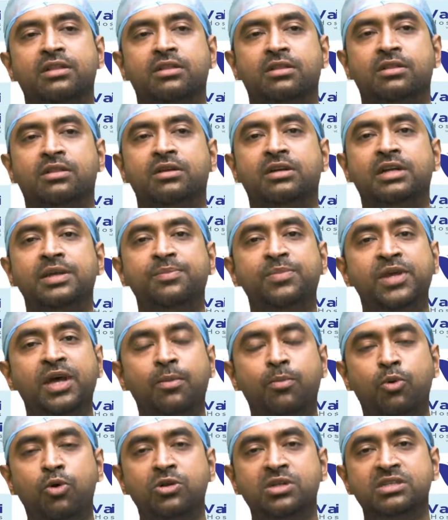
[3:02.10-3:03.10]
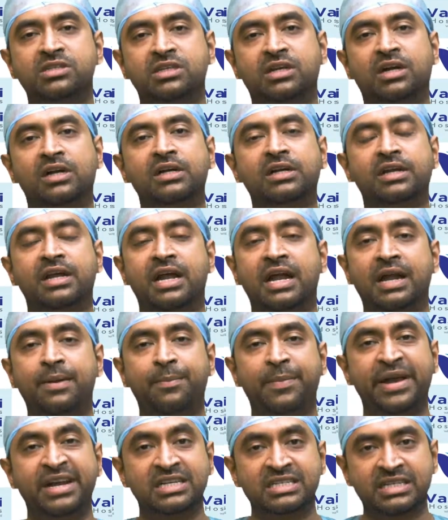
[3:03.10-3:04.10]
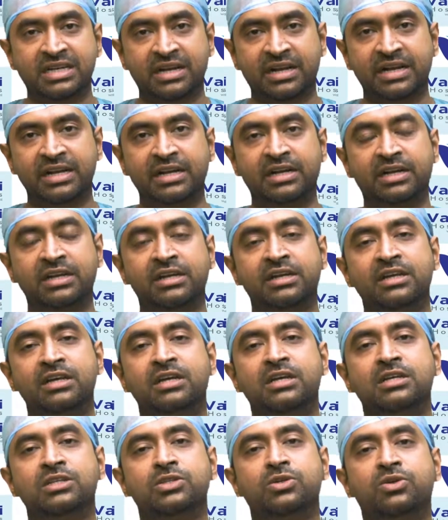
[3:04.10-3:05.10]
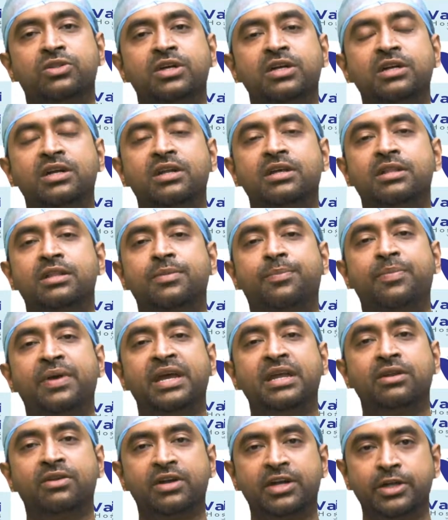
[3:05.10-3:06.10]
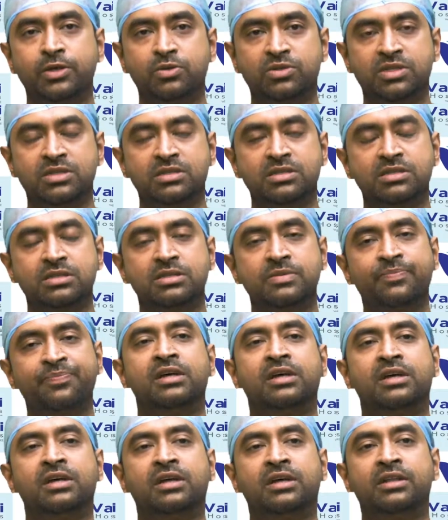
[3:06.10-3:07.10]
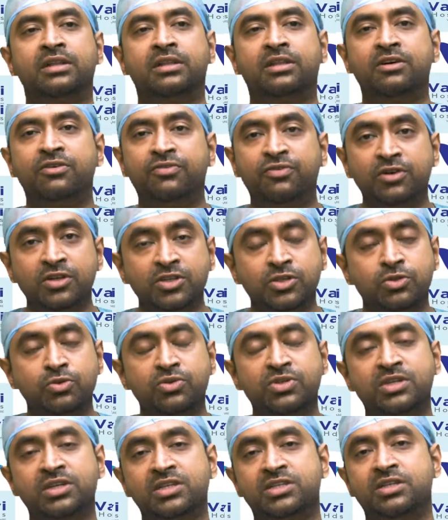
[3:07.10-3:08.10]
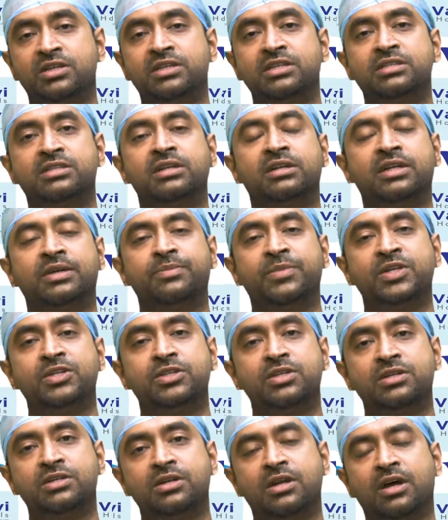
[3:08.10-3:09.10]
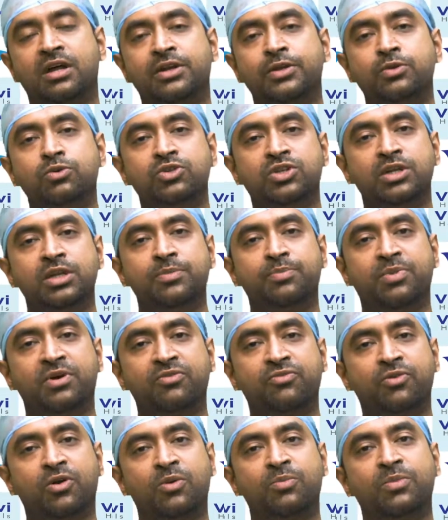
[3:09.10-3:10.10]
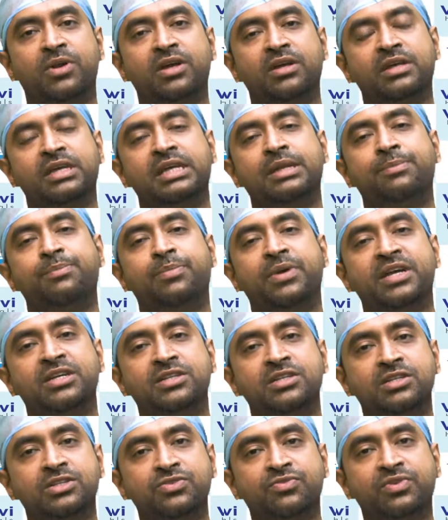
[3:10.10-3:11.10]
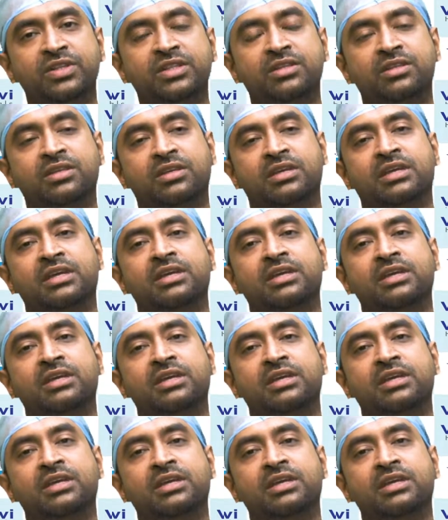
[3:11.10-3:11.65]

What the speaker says: the tibia bone is cut and made straight so that the pain reduces. The first two surgeries that I mentioned are usually performed in patients with